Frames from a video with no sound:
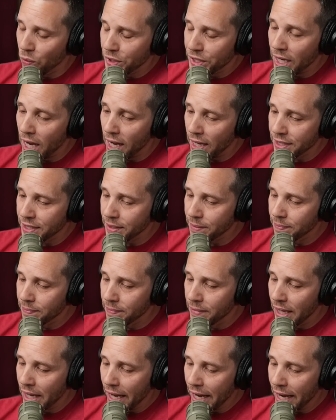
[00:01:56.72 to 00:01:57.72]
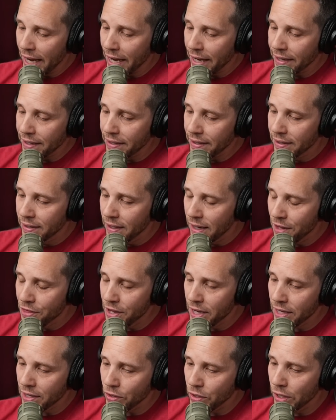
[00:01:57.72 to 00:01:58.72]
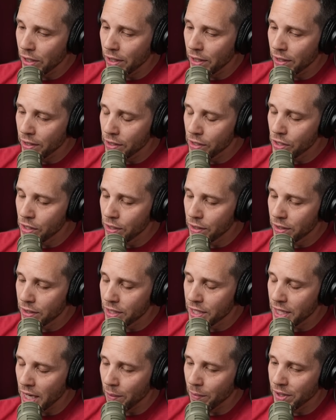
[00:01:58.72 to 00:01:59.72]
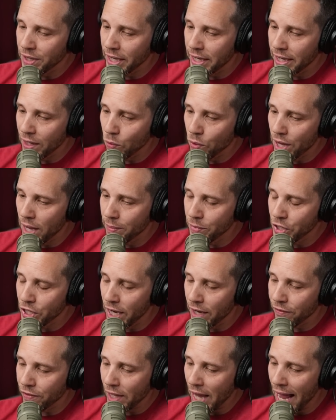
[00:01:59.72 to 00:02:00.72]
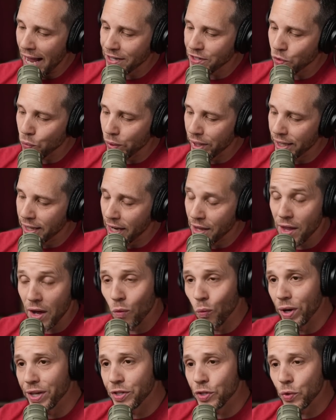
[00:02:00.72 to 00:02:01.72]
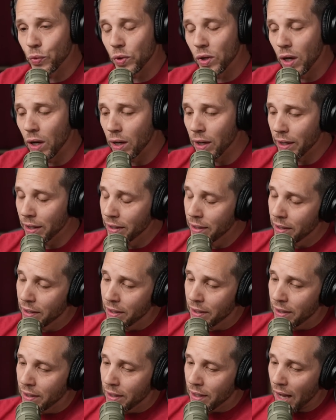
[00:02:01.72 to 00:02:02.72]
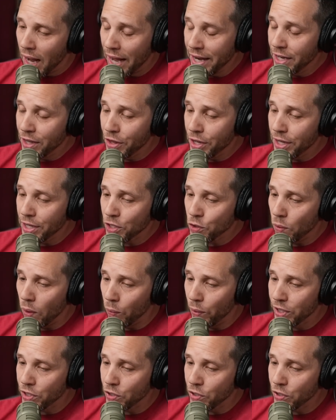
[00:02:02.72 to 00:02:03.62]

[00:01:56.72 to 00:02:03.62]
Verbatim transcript: show was awesome. And I think the segment they did with MJF last week, I thought went too long. I didn't think this